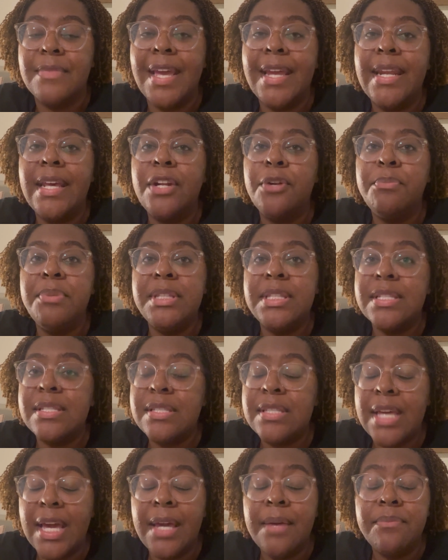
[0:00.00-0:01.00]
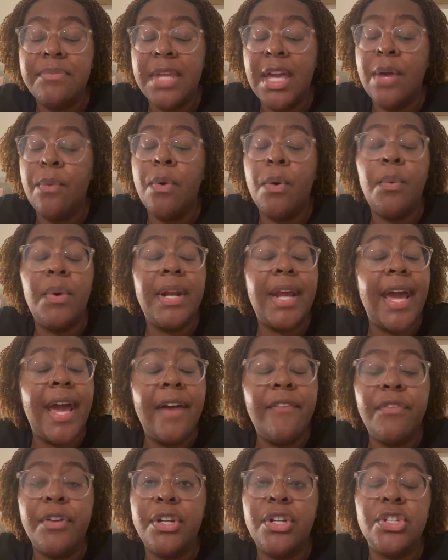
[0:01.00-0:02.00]
And it'll be the same thing with
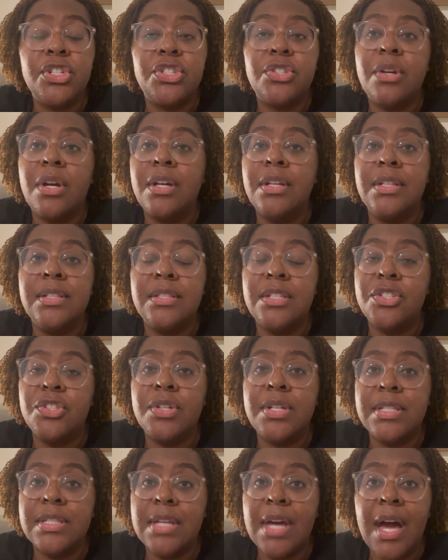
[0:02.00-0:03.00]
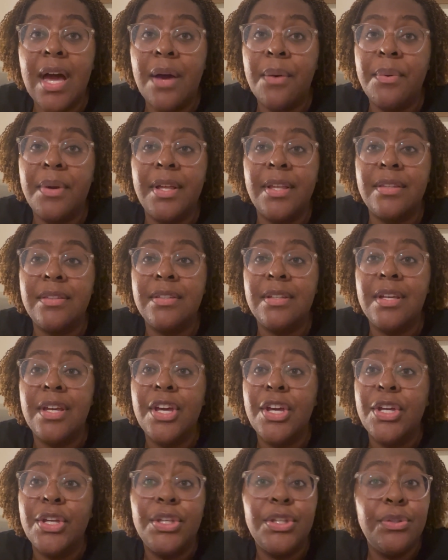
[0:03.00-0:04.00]
whatever you're struggling to trust God with.
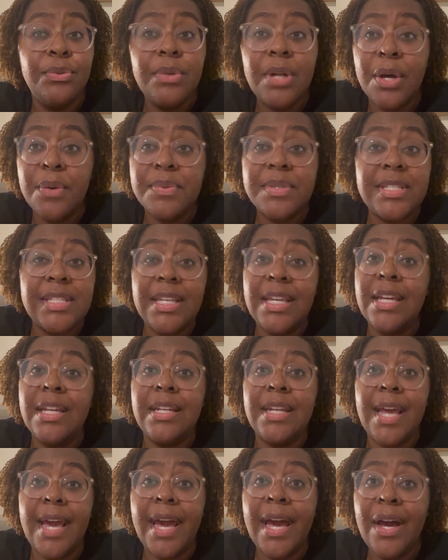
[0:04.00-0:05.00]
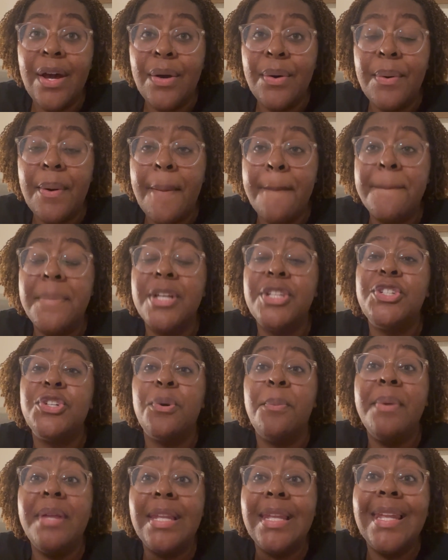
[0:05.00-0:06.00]
You don't see it now, but
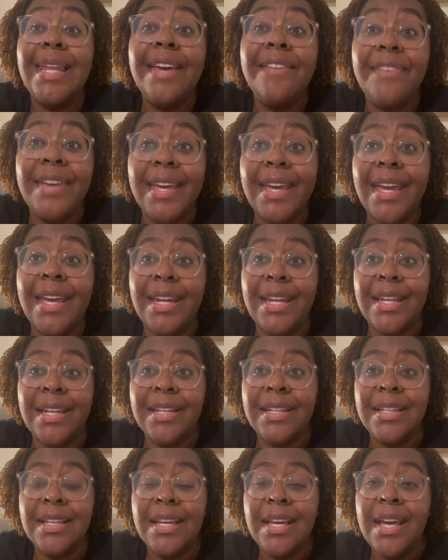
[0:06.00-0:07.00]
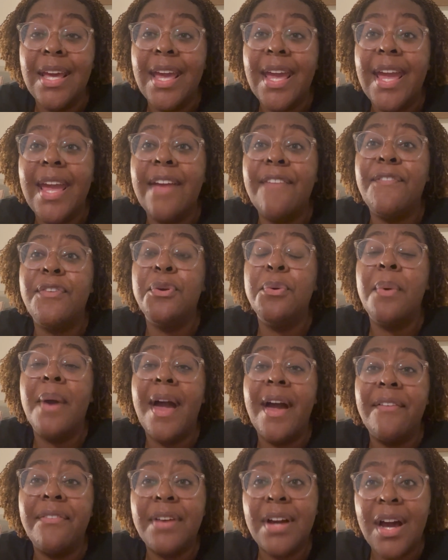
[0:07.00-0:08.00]
you'll be living in it if you
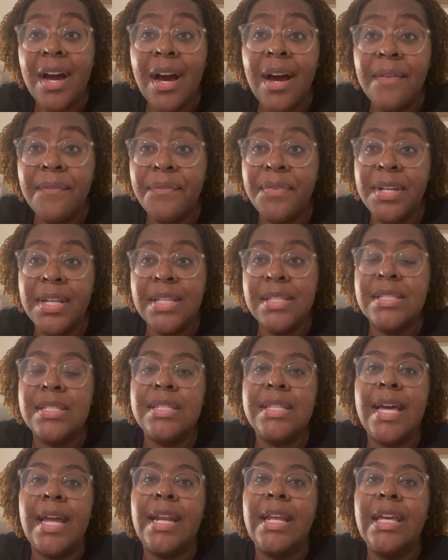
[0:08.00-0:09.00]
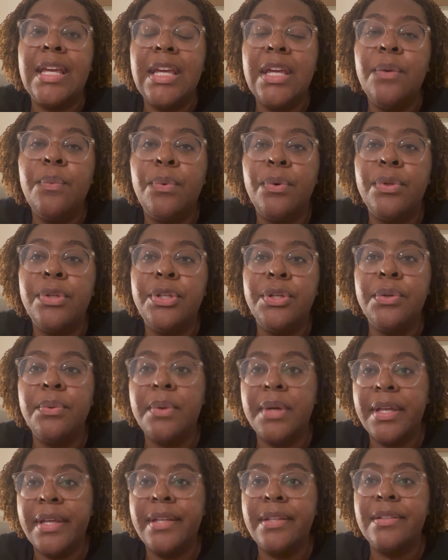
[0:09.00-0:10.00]
have confidence that He will
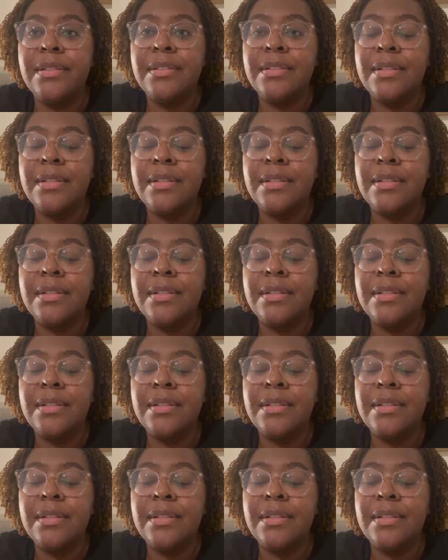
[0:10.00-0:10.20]
do it.